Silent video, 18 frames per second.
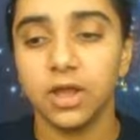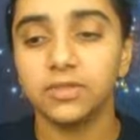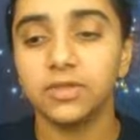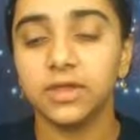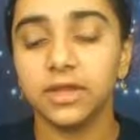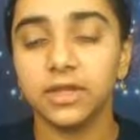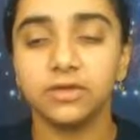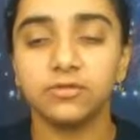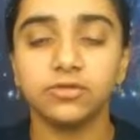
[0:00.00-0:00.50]

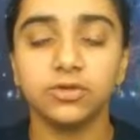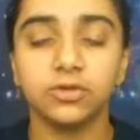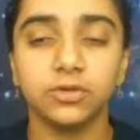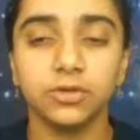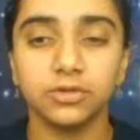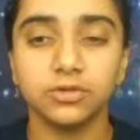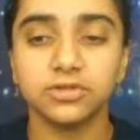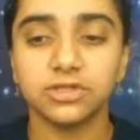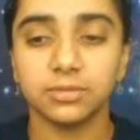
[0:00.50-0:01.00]
Then if you
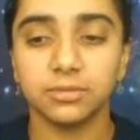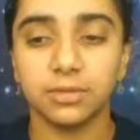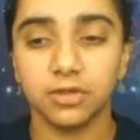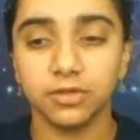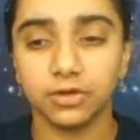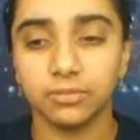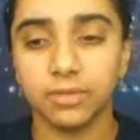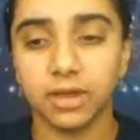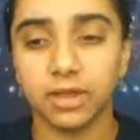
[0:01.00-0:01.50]
use some
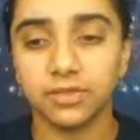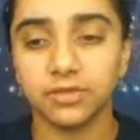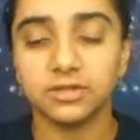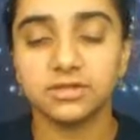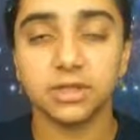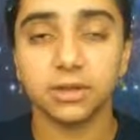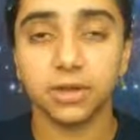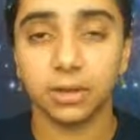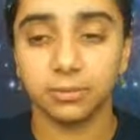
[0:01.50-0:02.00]
other methods
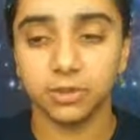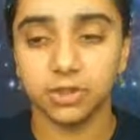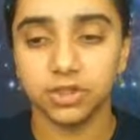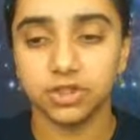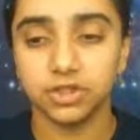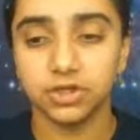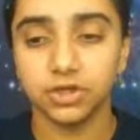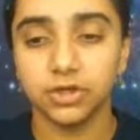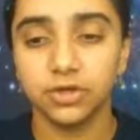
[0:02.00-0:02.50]
that I'm going
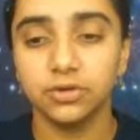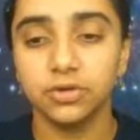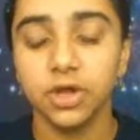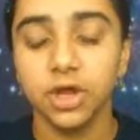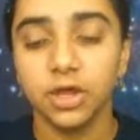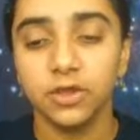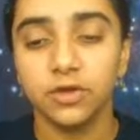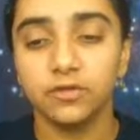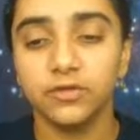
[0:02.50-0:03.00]
to show you,
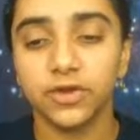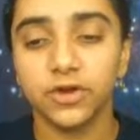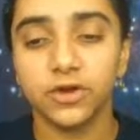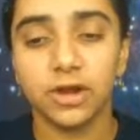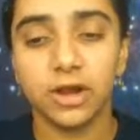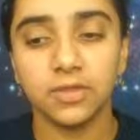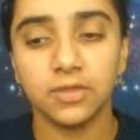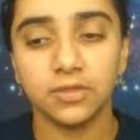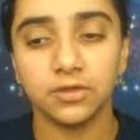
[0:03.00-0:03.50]
you'll figure
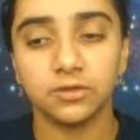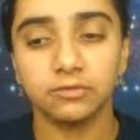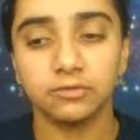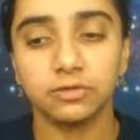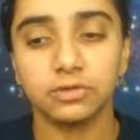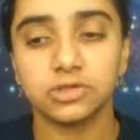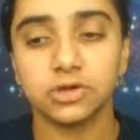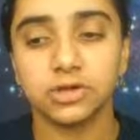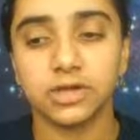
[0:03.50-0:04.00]
out that the
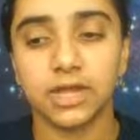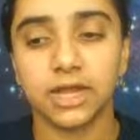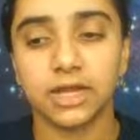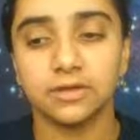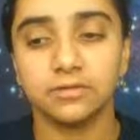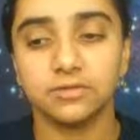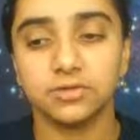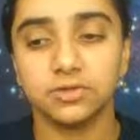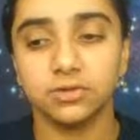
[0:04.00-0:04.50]
roots are
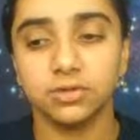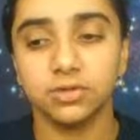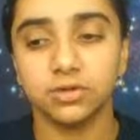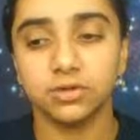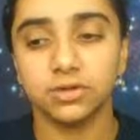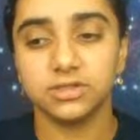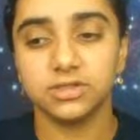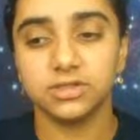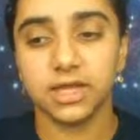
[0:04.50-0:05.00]
negative
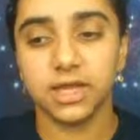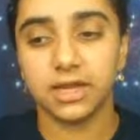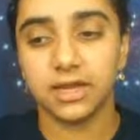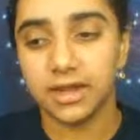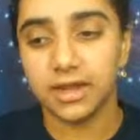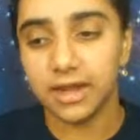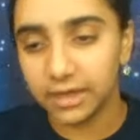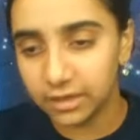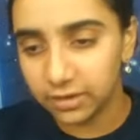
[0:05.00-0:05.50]
2/3
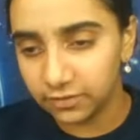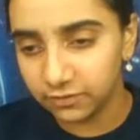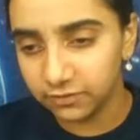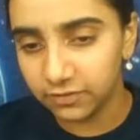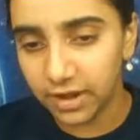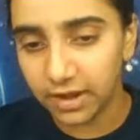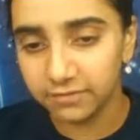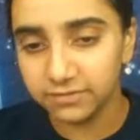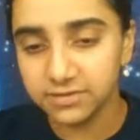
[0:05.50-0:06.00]
and negative
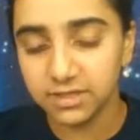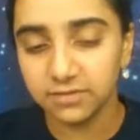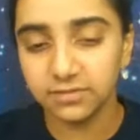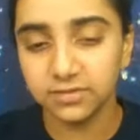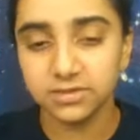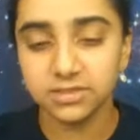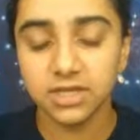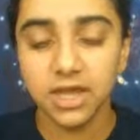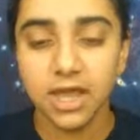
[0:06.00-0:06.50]
5/7.
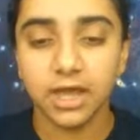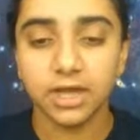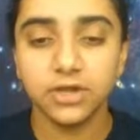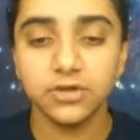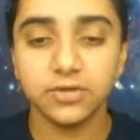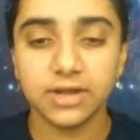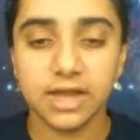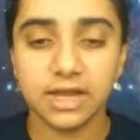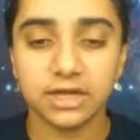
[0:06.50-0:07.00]
And
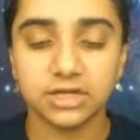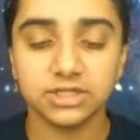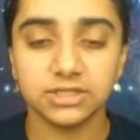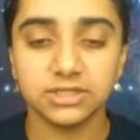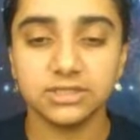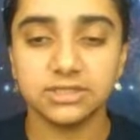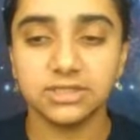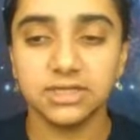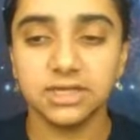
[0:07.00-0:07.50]
you can
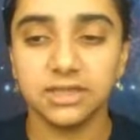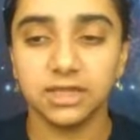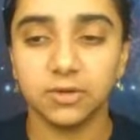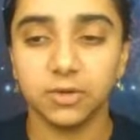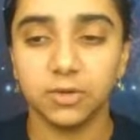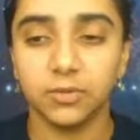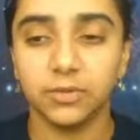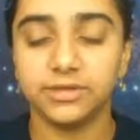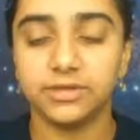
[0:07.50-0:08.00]
actually see that
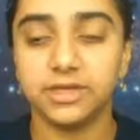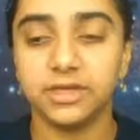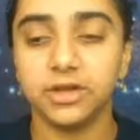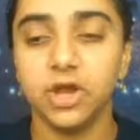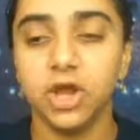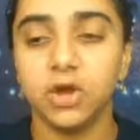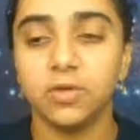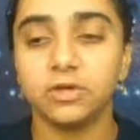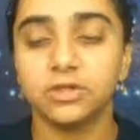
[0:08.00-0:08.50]
what we did
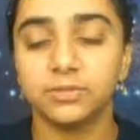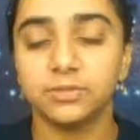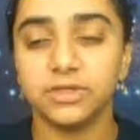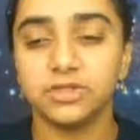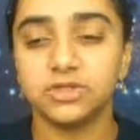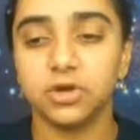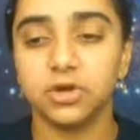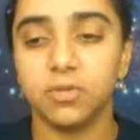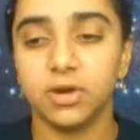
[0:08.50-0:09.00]
was we
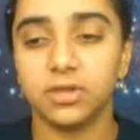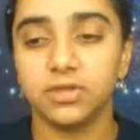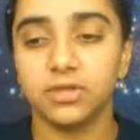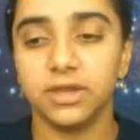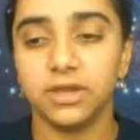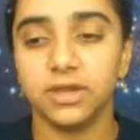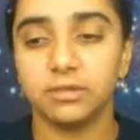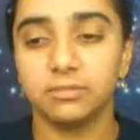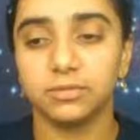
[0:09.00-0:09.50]
took one of
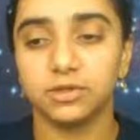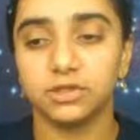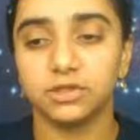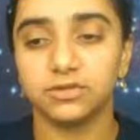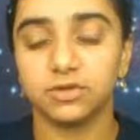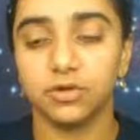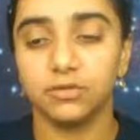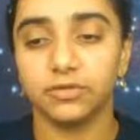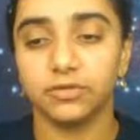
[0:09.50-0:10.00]
the
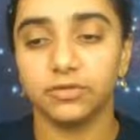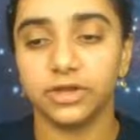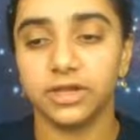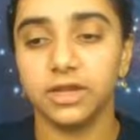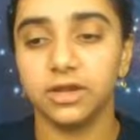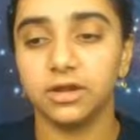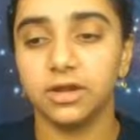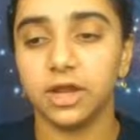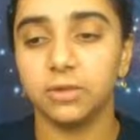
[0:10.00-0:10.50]
numbers over
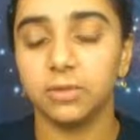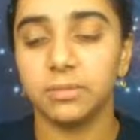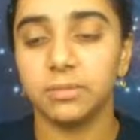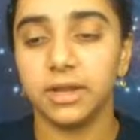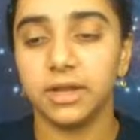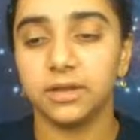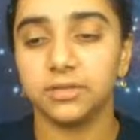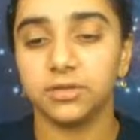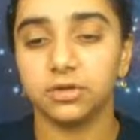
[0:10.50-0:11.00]
here and we
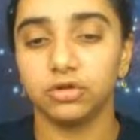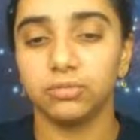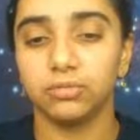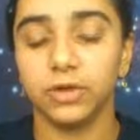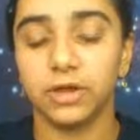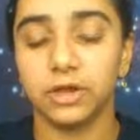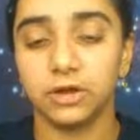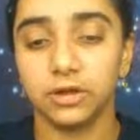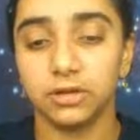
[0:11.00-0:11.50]
made it the
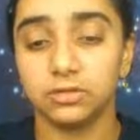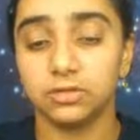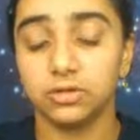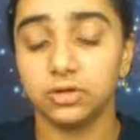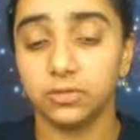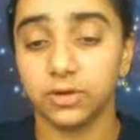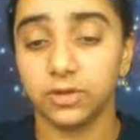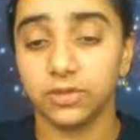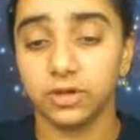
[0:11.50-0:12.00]
numerator, and
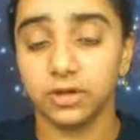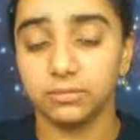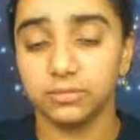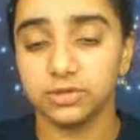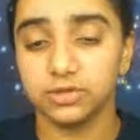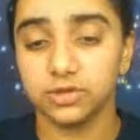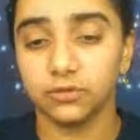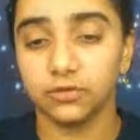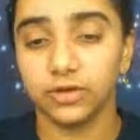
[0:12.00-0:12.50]
took one of the
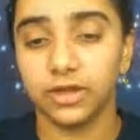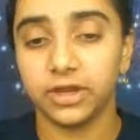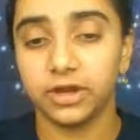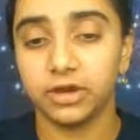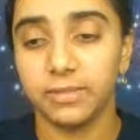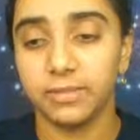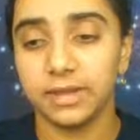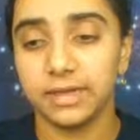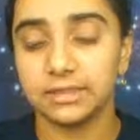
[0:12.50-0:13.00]
numbers over
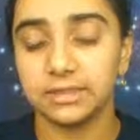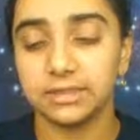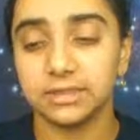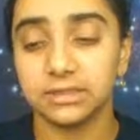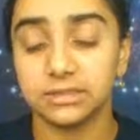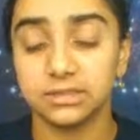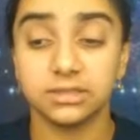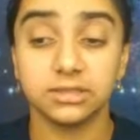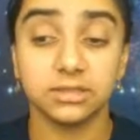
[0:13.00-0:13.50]
here, make it
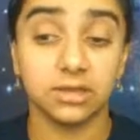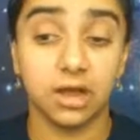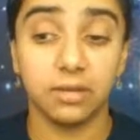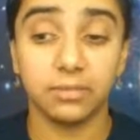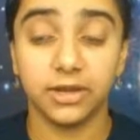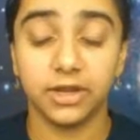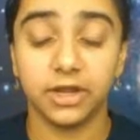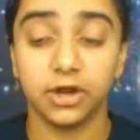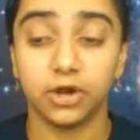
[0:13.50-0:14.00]
the
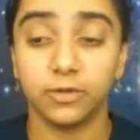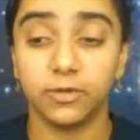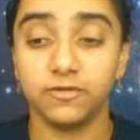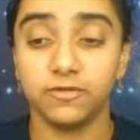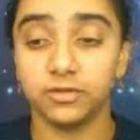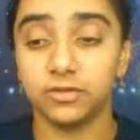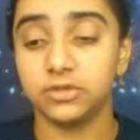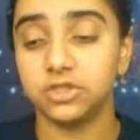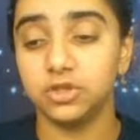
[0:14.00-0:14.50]
denominator, and we
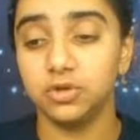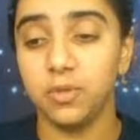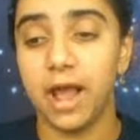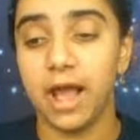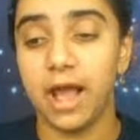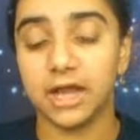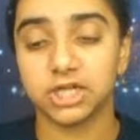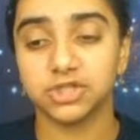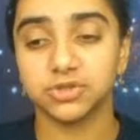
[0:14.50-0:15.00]
found the two
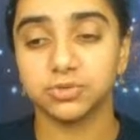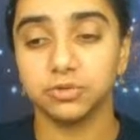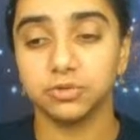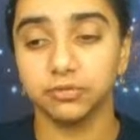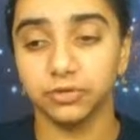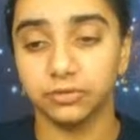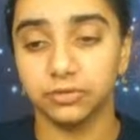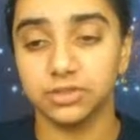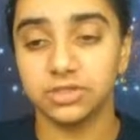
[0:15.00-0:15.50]
actual
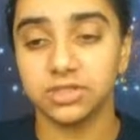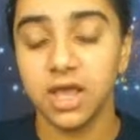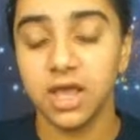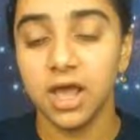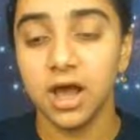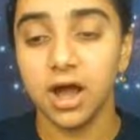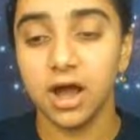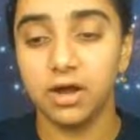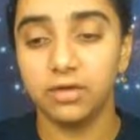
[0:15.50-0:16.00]
roots
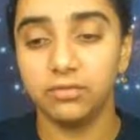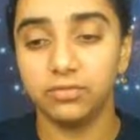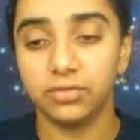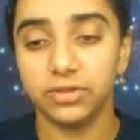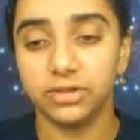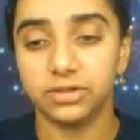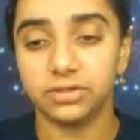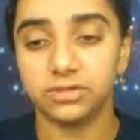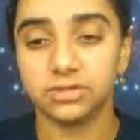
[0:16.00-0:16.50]
of
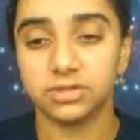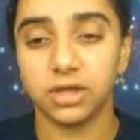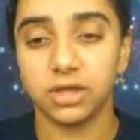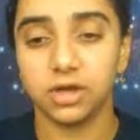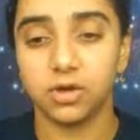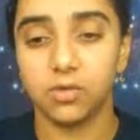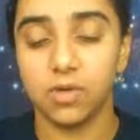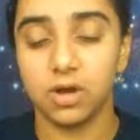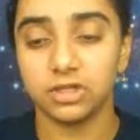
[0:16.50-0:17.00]
this
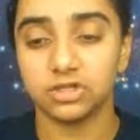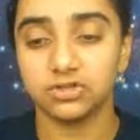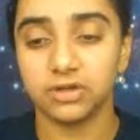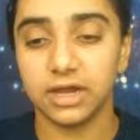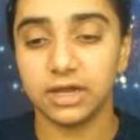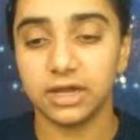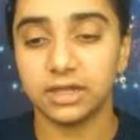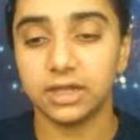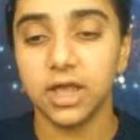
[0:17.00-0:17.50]

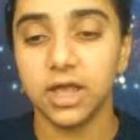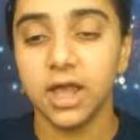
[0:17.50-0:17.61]
quadratic.